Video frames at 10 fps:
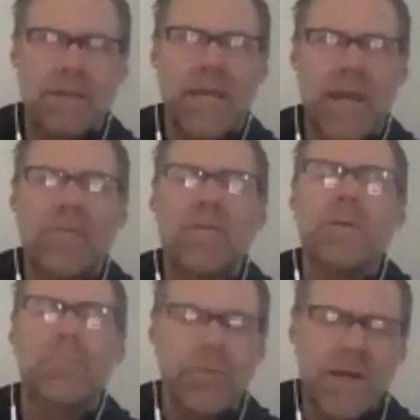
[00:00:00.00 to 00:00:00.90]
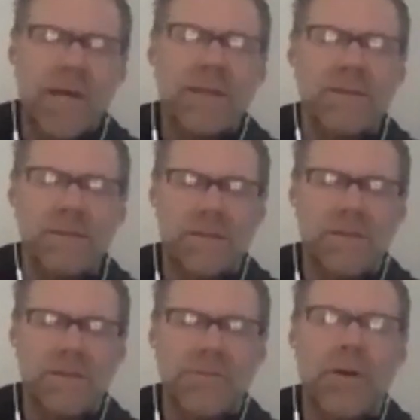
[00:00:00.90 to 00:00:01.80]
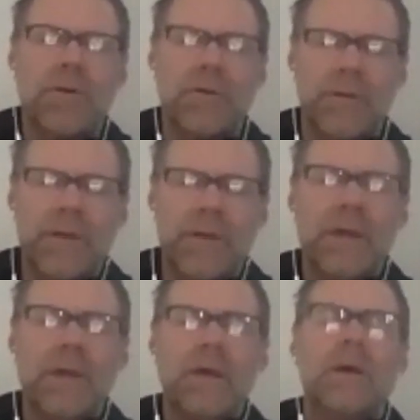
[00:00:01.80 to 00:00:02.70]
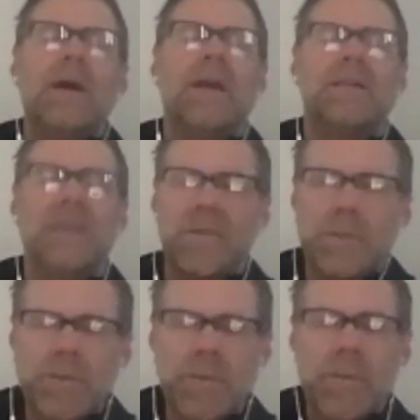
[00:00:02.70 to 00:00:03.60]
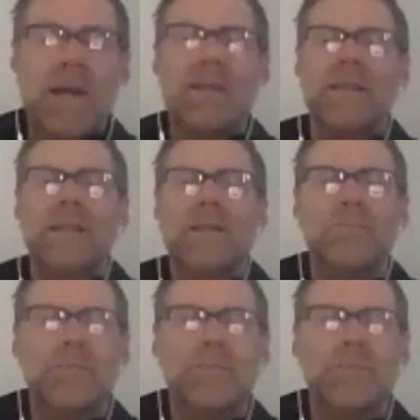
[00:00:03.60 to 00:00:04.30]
Mm-hmm. Every breath is a struggle." I just have to be reminded that he,